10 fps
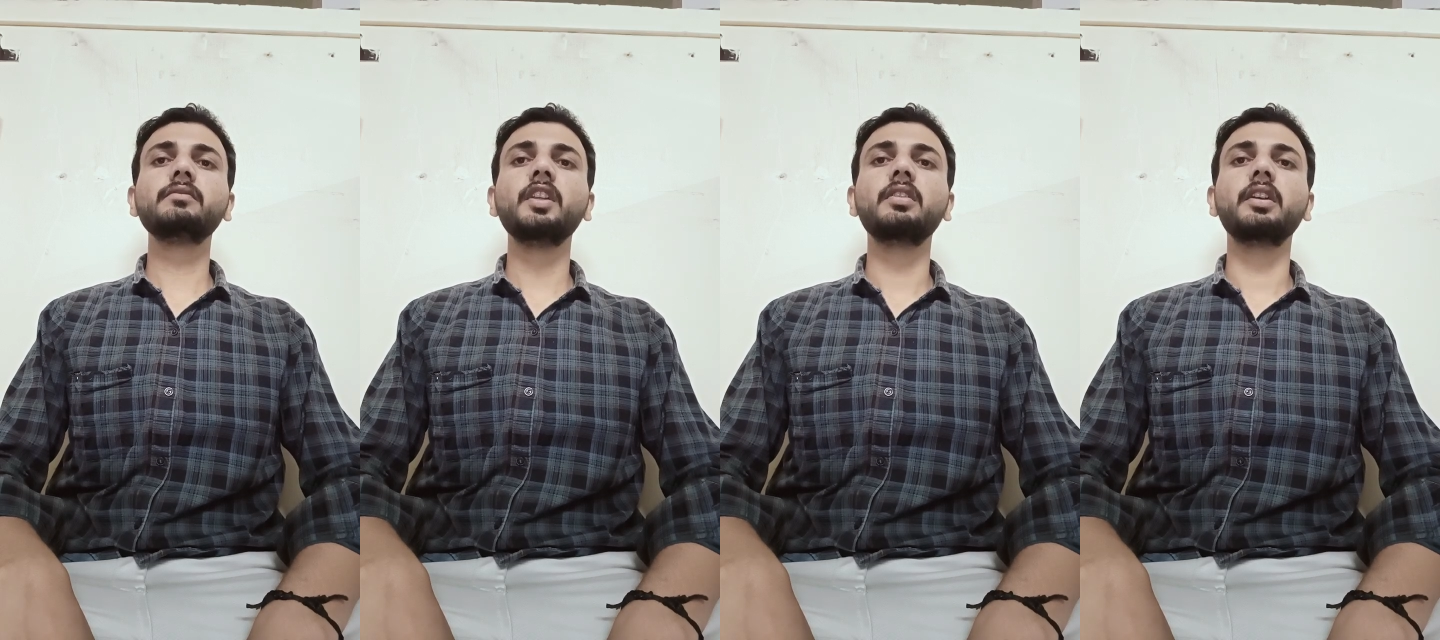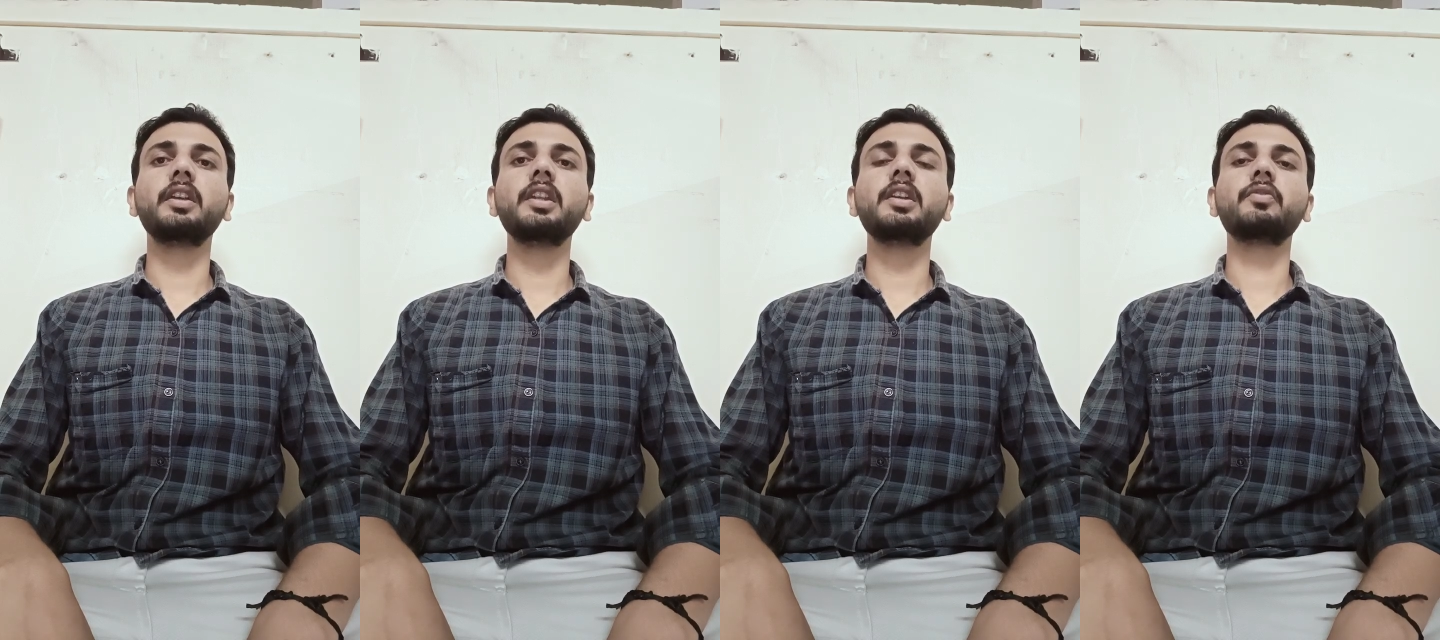The
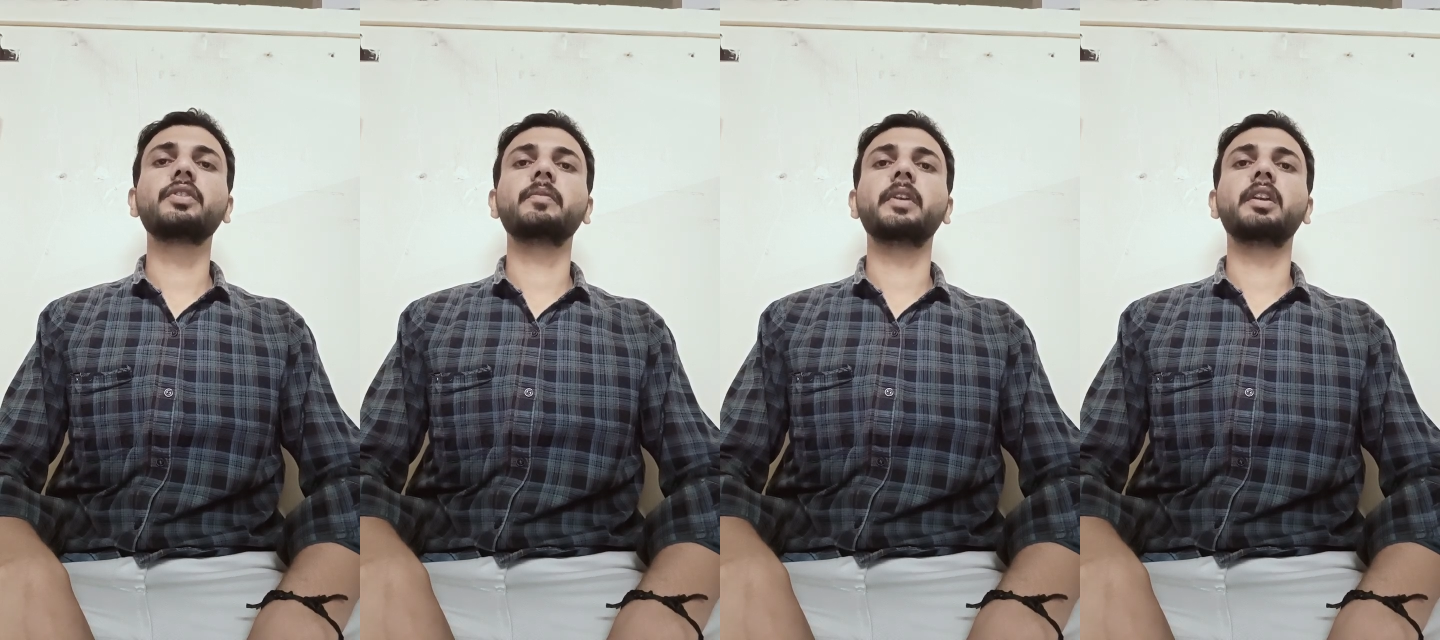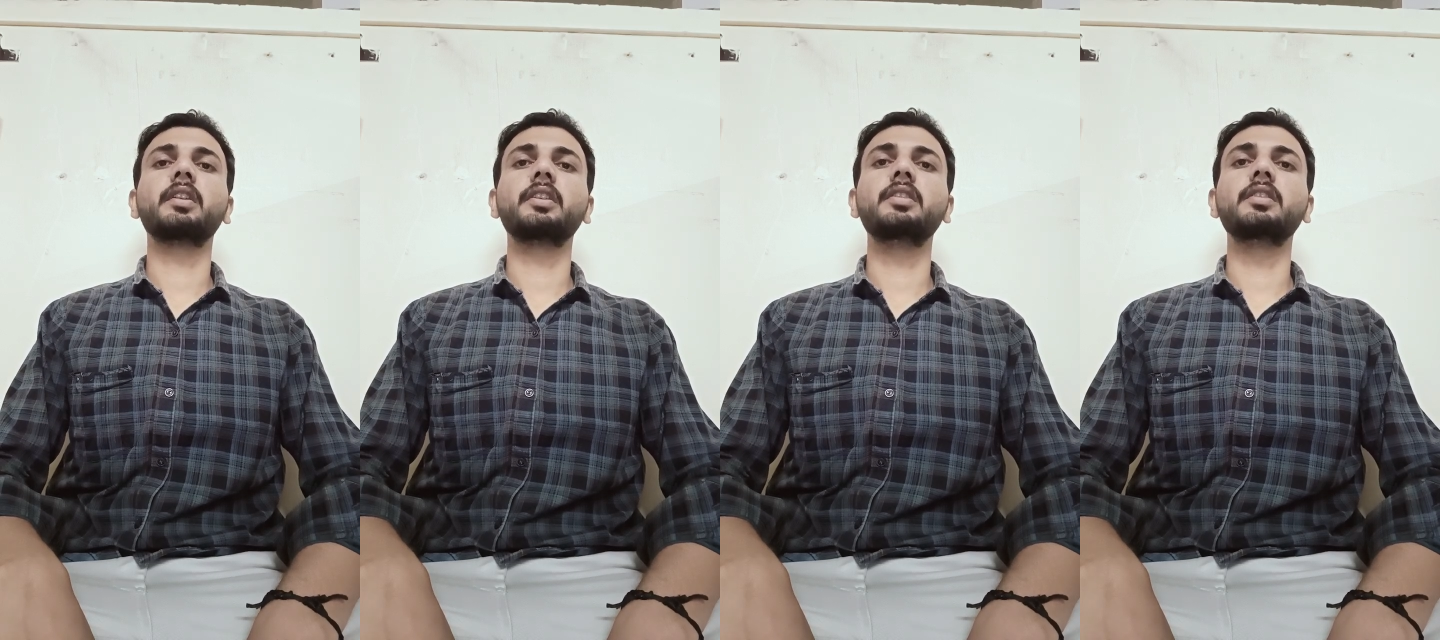greenhouse effect
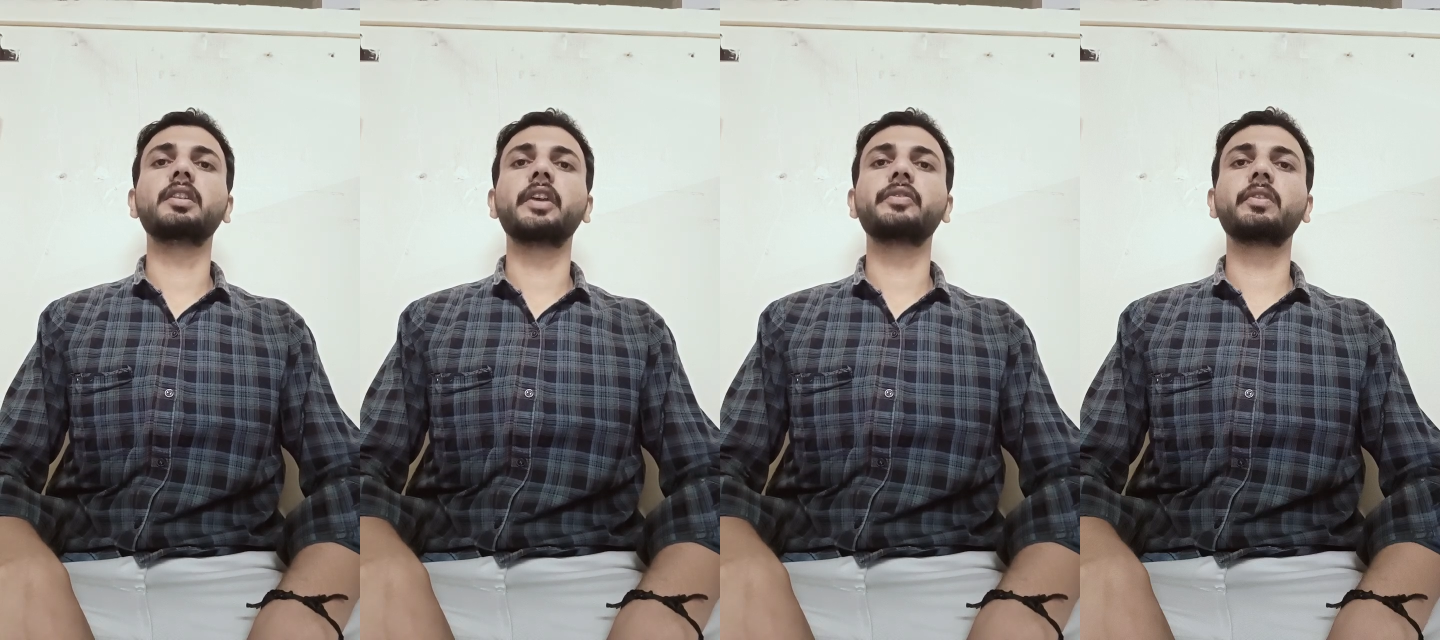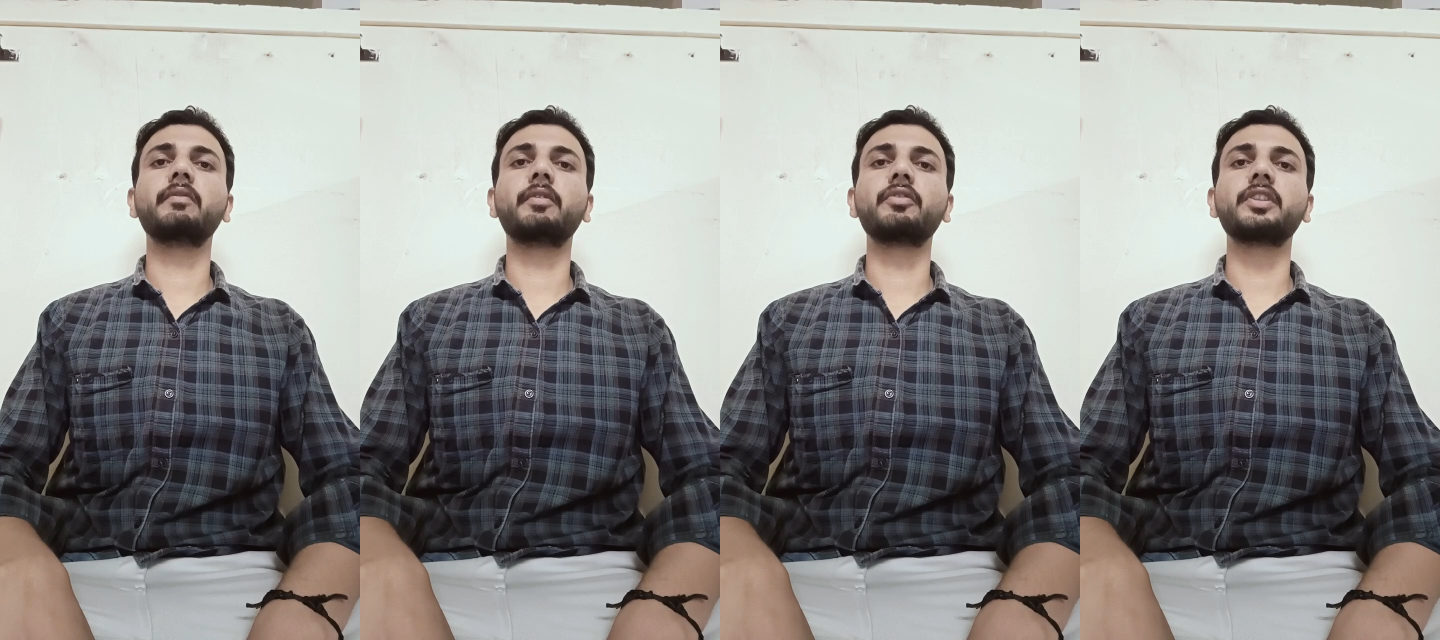is a natural
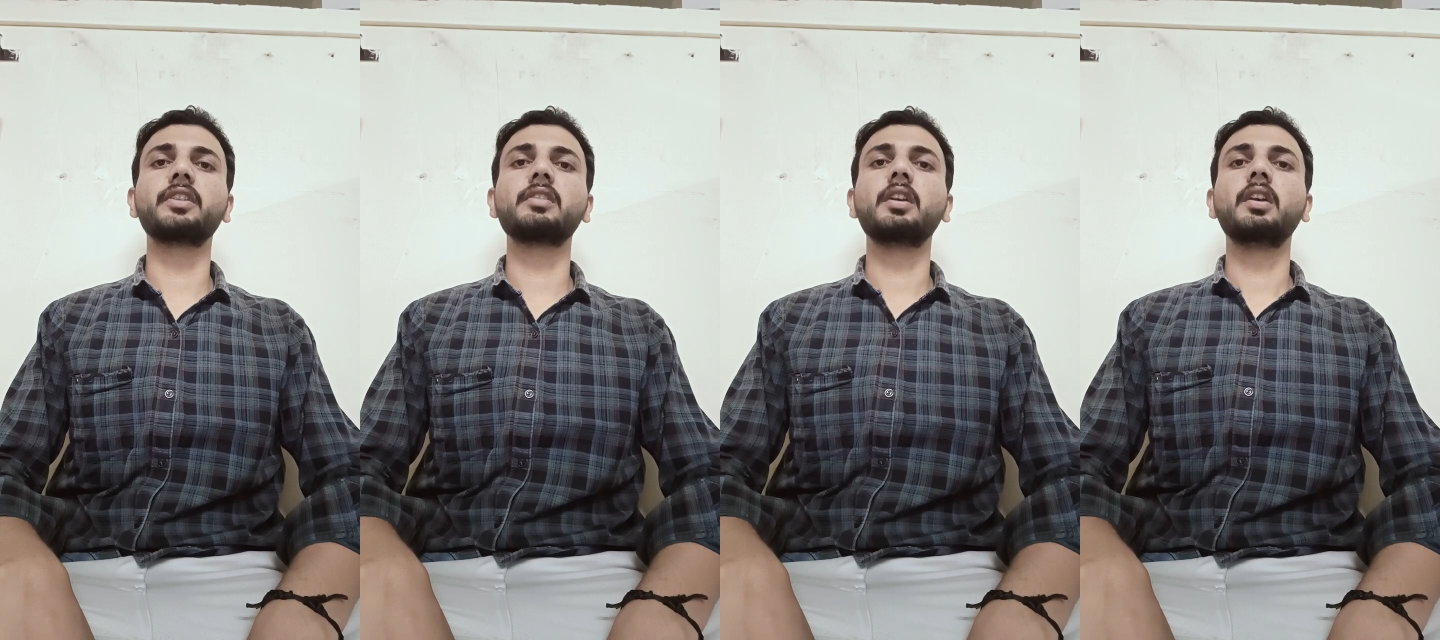process